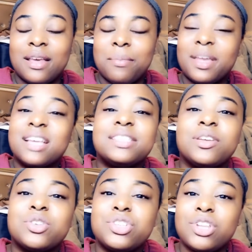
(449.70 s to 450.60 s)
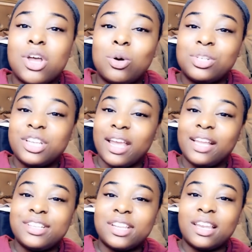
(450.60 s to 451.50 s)
Because there's no
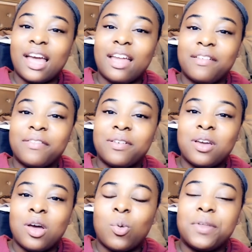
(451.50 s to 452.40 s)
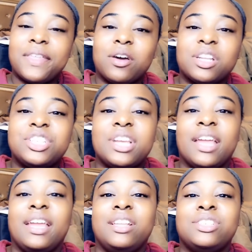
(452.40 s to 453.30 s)
change in life without a
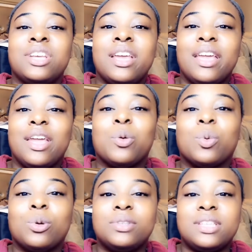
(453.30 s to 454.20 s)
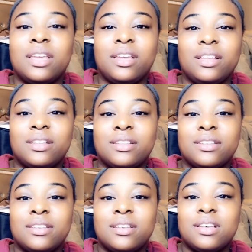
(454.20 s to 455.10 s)
change in routine.
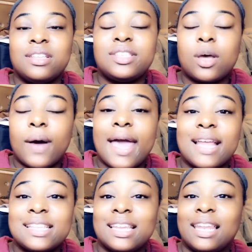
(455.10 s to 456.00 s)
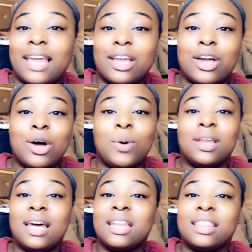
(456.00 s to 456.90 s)
So I had to let go a
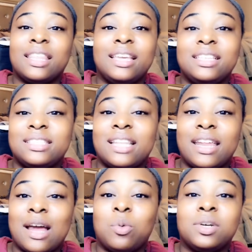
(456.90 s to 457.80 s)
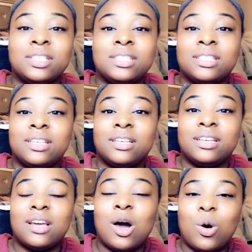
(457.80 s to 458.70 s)
lot of things that I was
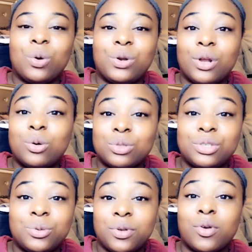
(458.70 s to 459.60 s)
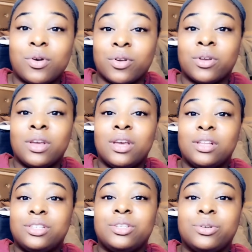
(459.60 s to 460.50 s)
holding on to in order
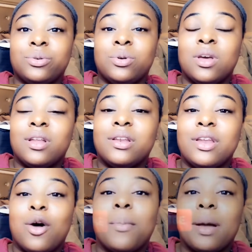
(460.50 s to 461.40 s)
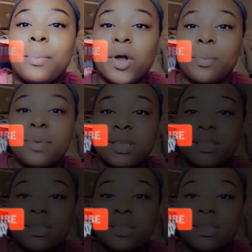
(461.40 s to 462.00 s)
to know my purpose.